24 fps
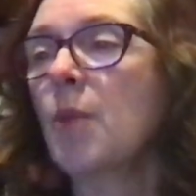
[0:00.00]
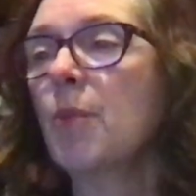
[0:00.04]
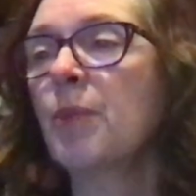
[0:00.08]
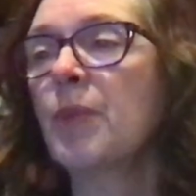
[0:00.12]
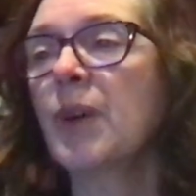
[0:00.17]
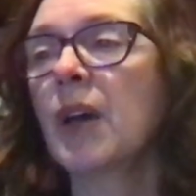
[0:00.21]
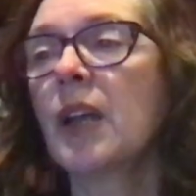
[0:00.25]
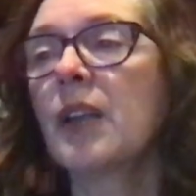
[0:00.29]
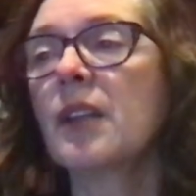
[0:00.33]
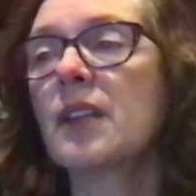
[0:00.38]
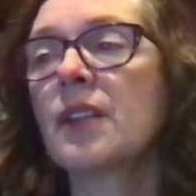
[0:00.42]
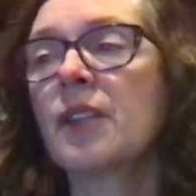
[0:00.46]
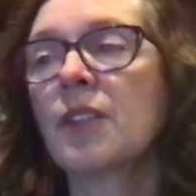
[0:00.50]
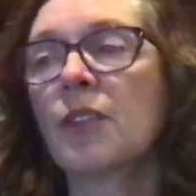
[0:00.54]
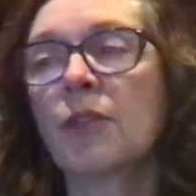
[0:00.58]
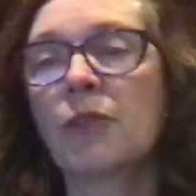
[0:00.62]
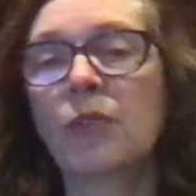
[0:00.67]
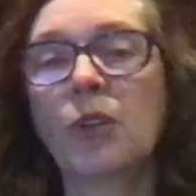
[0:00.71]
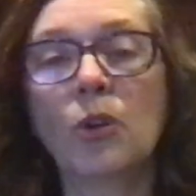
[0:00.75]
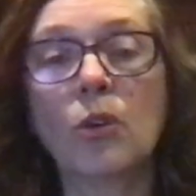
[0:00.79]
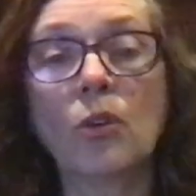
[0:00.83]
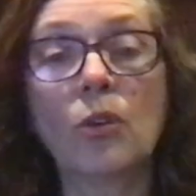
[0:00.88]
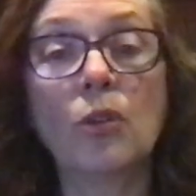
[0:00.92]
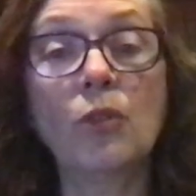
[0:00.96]
but the
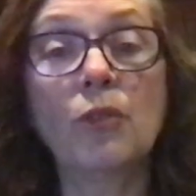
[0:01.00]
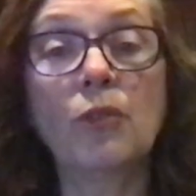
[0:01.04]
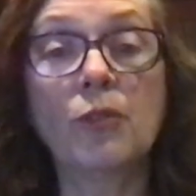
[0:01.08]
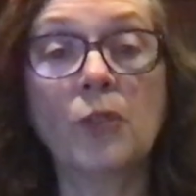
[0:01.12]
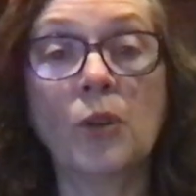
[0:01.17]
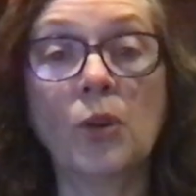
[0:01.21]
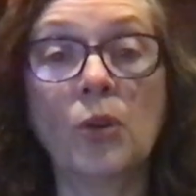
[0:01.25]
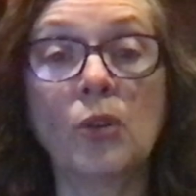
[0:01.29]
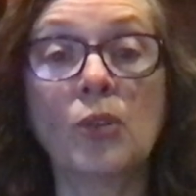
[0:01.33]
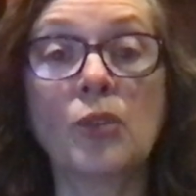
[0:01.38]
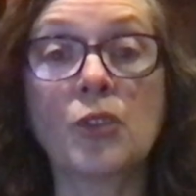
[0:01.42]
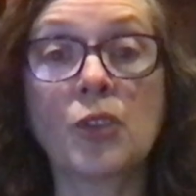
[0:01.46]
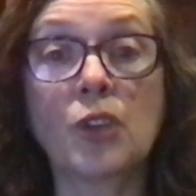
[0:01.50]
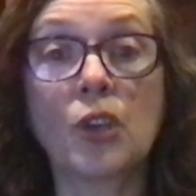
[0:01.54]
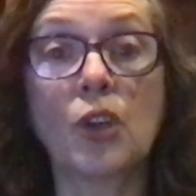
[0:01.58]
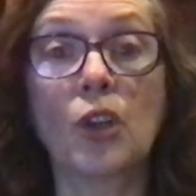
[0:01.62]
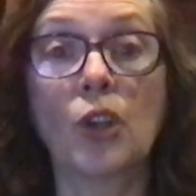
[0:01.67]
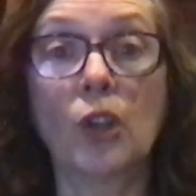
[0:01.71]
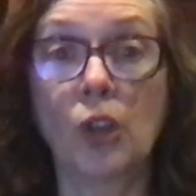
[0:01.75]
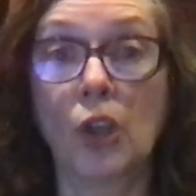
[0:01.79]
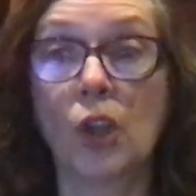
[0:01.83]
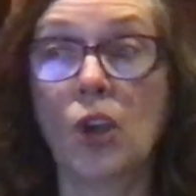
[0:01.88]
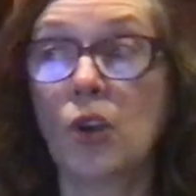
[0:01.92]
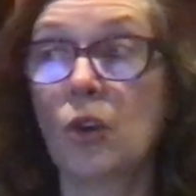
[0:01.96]
vocal folds
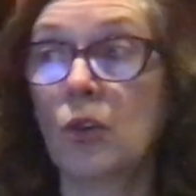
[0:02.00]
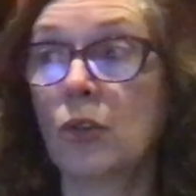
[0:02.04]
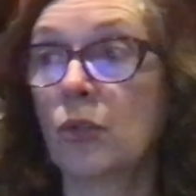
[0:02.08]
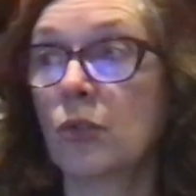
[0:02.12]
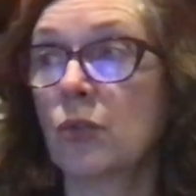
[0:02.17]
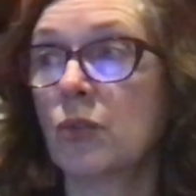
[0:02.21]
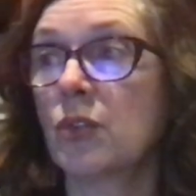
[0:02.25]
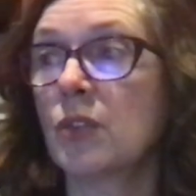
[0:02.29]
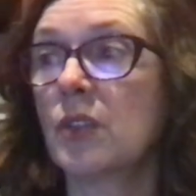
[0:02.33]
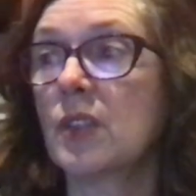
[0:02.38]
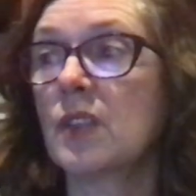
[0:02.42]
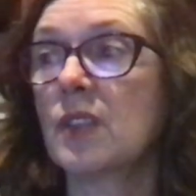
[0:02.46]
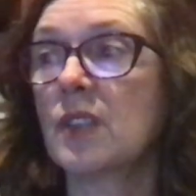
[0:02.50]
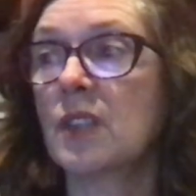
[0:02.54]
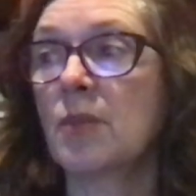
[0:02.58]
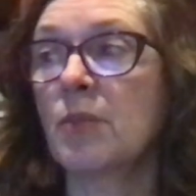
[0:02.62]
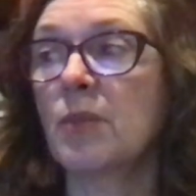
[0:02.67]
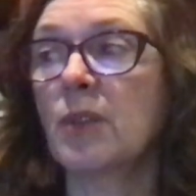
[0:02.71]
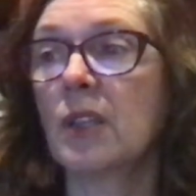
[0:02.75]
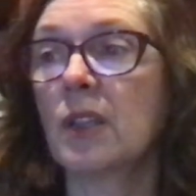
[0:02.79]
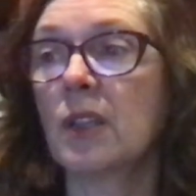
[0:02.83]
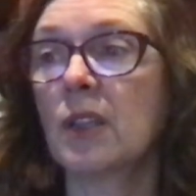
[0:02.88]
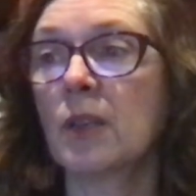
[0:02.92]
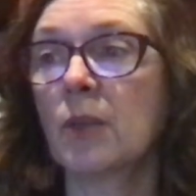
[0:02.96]
close
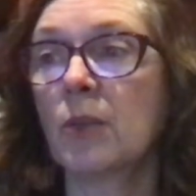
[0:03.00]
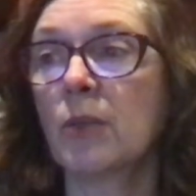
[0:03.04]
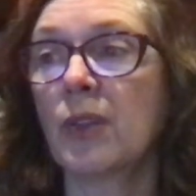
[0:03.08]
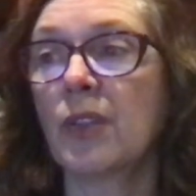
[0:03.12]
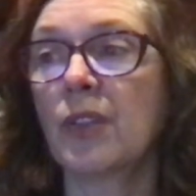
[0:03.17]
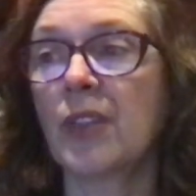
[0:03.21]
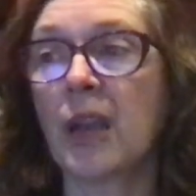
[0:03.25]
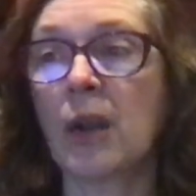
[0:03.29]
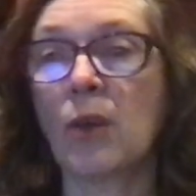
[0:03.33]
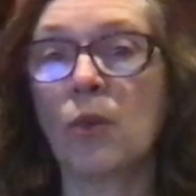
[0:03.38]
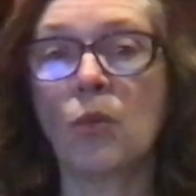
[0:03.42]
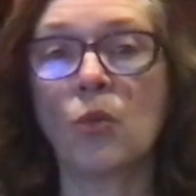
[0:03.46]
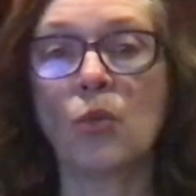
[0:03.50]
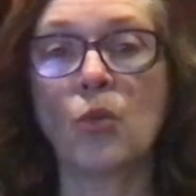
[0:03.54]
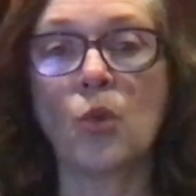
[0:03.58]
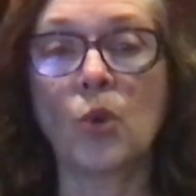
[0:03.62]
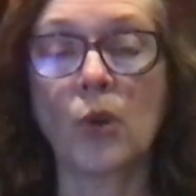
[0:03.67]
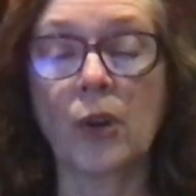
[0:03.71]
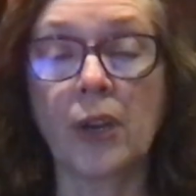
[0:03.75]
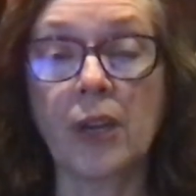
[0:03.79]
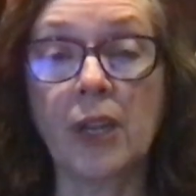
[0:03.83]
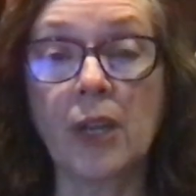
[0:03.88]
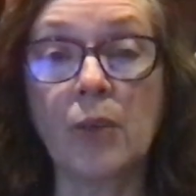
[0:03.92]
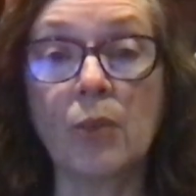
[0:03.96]
seemingly without
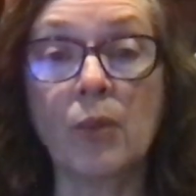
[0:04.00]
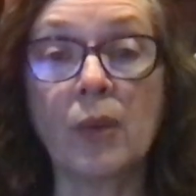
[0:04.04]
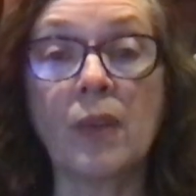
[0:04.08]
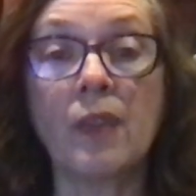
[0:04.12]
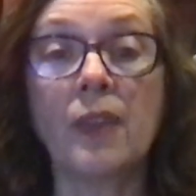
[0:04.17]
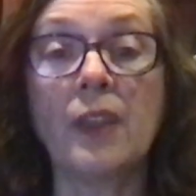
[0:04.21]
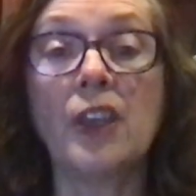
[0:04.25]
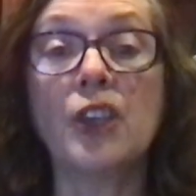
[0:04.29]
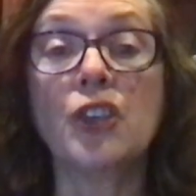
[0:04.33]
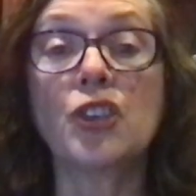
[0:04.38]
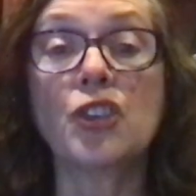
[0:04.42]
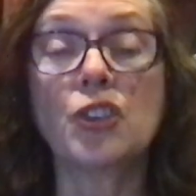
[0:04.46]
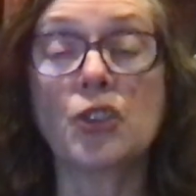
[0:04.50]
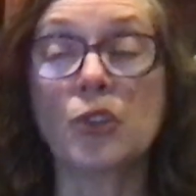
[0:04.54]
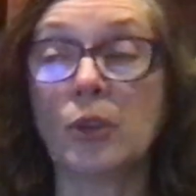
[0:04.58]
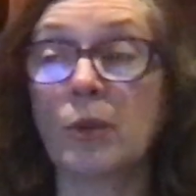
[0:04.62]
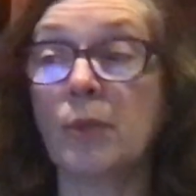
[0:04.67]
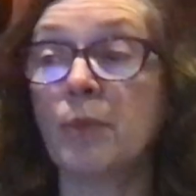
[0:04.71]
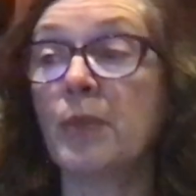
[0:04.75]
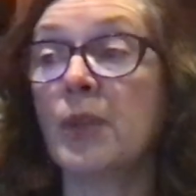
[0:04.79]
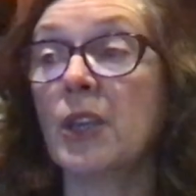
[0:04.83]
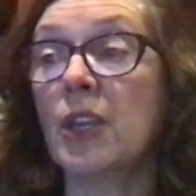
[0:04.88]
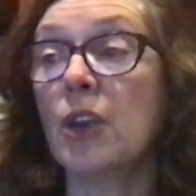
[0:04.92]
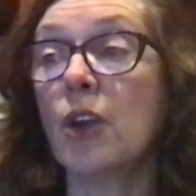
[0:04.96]
warning when they
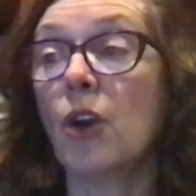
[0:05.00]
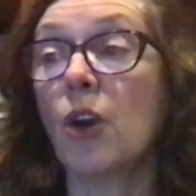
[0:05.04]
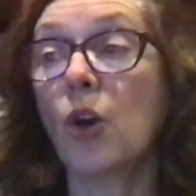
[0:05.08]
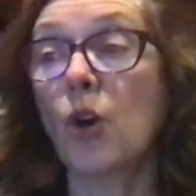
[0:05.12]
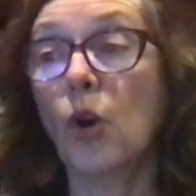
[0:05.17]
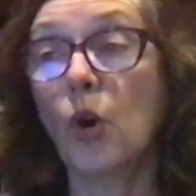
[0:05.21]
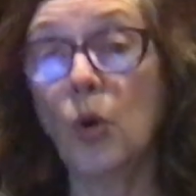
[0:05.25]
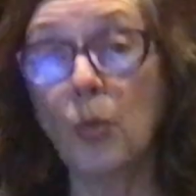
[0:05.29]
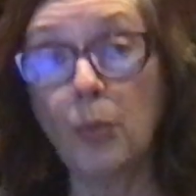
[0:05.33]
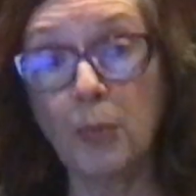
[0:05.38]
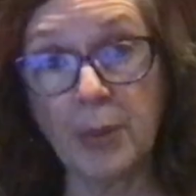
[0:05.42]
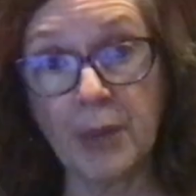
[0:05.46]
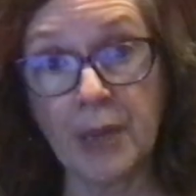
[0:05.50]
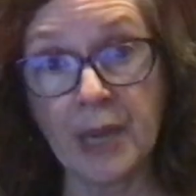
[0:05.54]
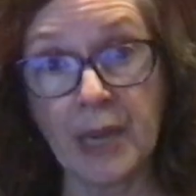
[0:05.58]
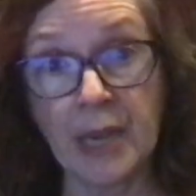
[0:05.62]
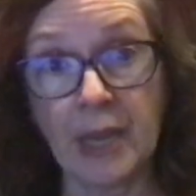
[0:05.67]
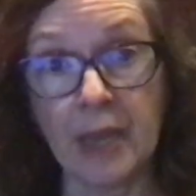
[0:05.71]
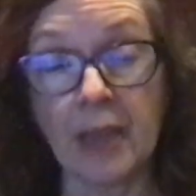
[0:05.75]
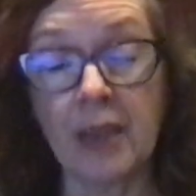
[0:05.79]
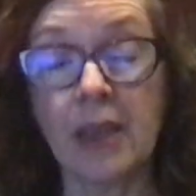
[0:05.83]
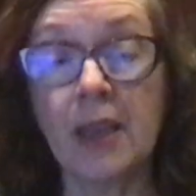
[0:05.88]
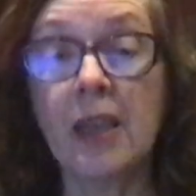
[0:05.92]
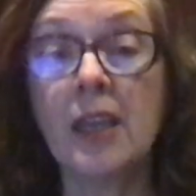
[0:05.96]
should be
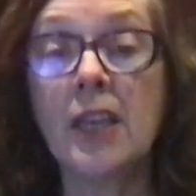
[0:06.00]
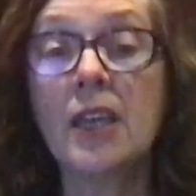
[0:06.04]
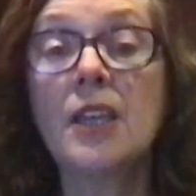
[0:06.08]
opening.